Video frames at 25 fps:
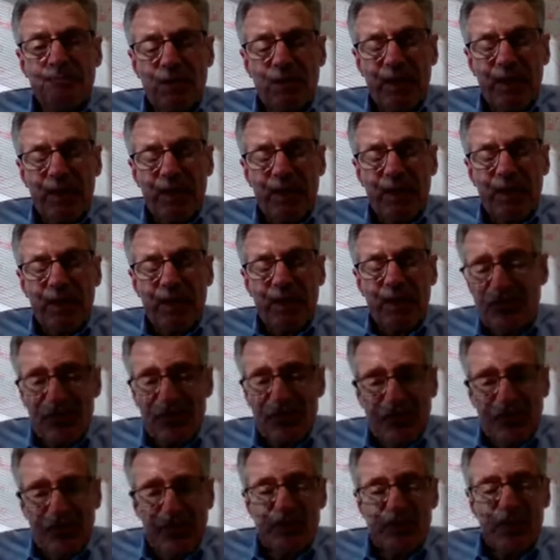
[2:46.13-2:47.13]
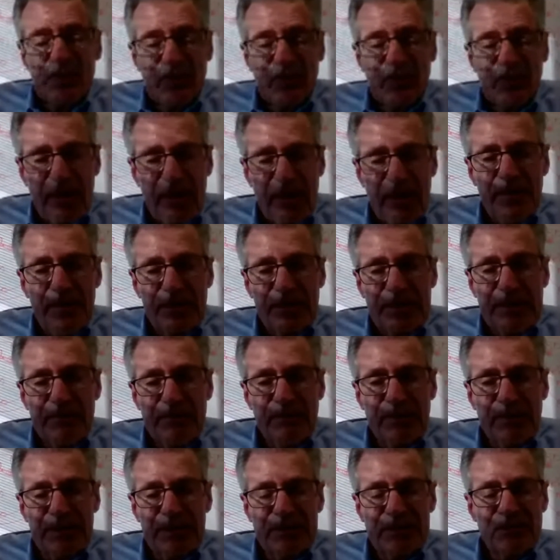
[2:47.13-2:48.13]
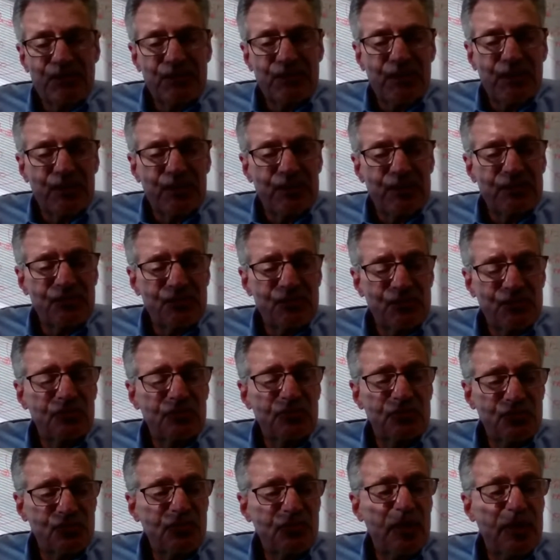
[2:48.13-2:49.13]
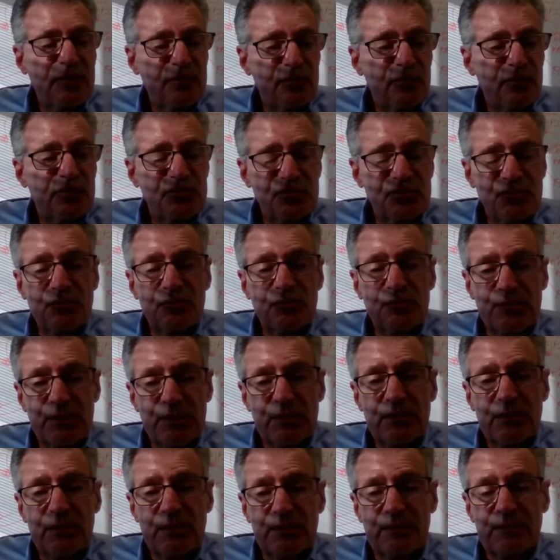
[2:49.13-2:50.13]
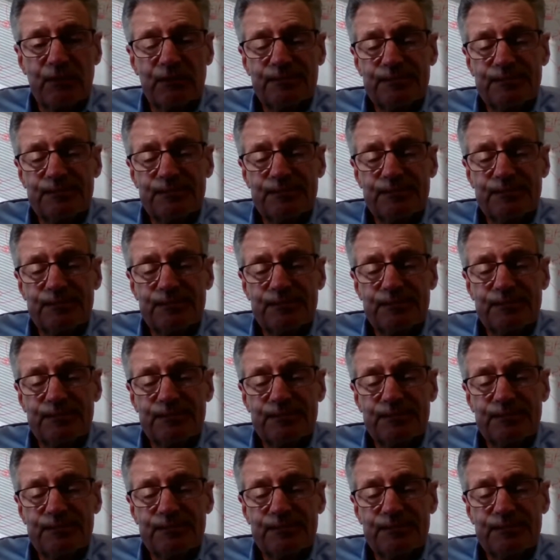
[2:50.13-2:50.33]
And it is a crypto company, but it's still StrikeForce doing the deal.